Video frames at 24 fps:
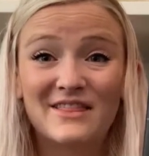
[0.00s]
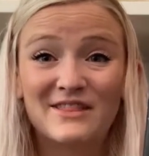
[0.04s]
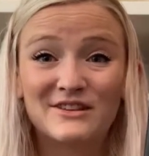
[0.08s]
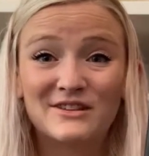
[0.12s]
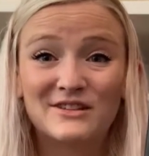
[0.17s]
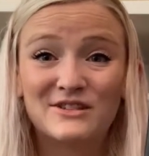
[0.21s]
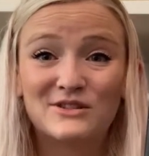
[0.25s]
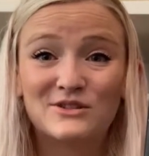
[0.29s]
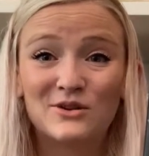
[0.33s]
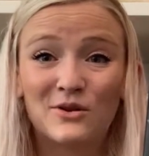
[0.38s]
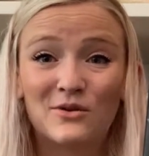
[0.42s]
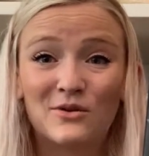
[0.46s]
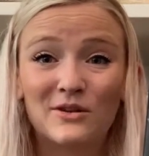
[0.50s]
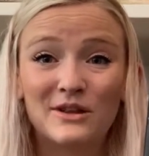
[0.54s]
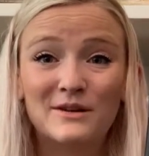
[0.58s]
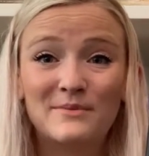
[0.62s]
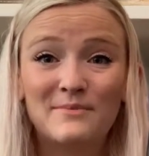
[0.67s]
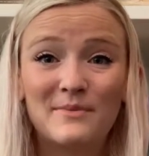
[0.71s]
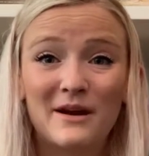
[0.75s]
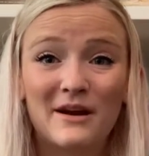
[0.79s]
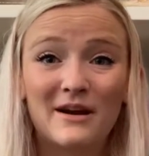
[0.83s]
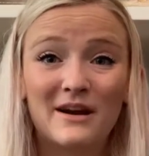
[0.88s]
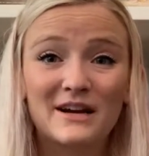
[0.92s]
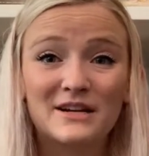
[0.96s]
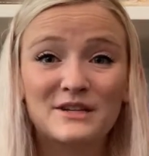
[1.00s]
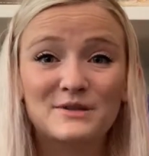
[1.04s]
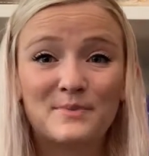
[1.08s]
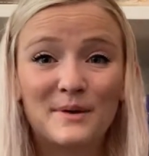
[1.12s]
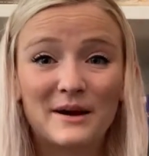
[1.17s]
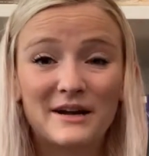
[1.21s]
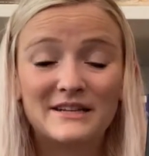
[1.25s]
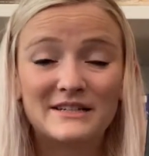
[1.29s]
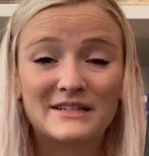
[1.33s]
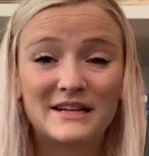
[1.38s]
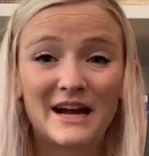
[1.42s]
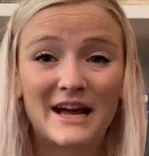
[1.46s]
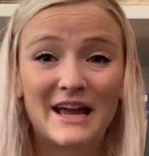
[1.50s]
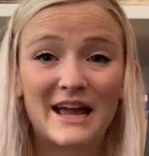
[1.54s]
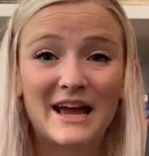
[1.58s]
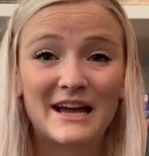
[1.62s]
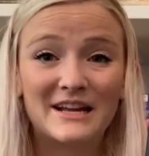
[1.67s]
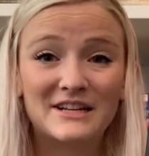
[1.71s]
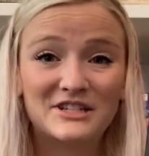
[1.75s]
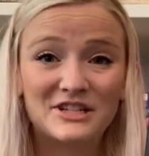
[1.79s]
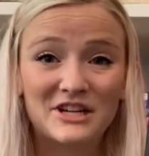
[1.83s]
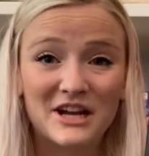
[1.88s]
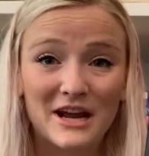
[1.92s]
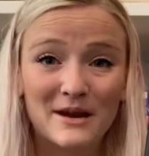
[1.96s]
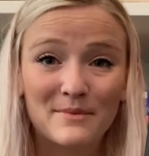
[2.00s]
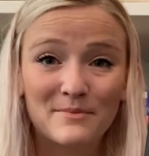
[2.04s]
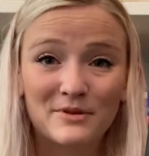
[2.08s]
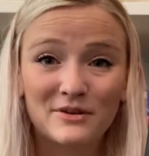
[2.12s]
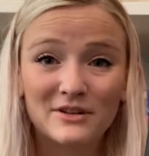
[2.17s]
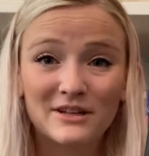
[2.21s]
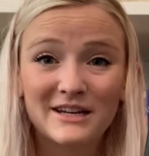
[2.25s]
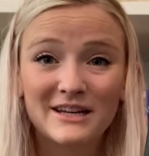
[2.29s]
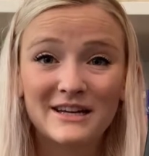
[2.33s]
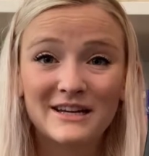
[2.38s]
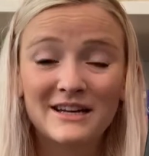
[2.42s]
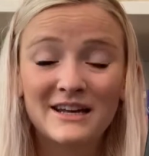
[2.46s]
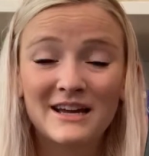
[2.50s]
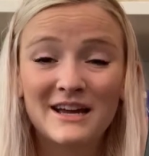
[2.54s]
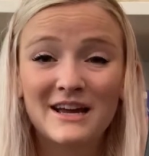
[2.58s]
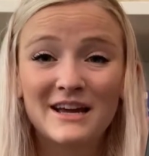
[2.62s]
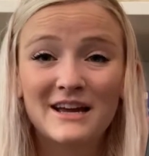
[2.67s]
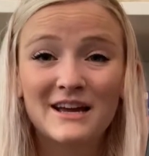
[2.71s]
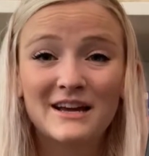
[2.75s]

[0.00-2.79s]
The Stolen Marriage by Diane Chamberlain.